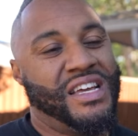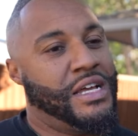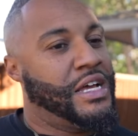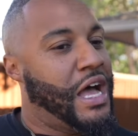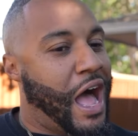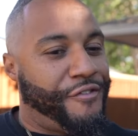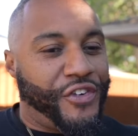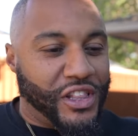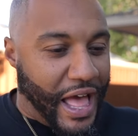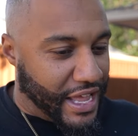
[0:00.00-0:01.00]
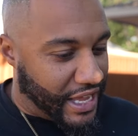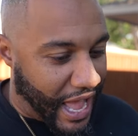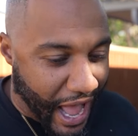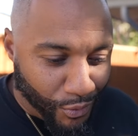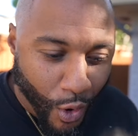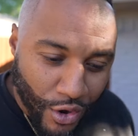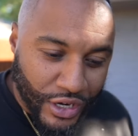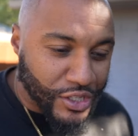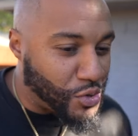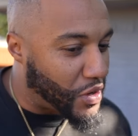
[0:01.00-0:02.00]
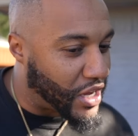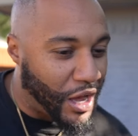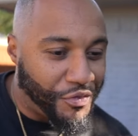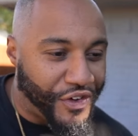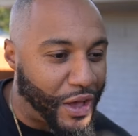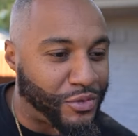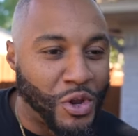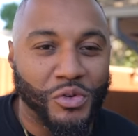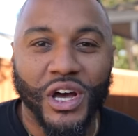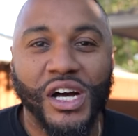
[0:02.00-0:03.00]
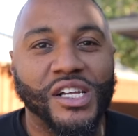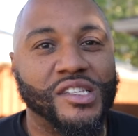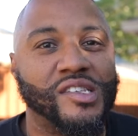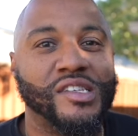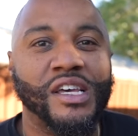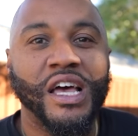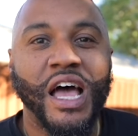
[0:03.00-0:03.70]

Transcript: I feel like a guy walking into a gunfight with no guns.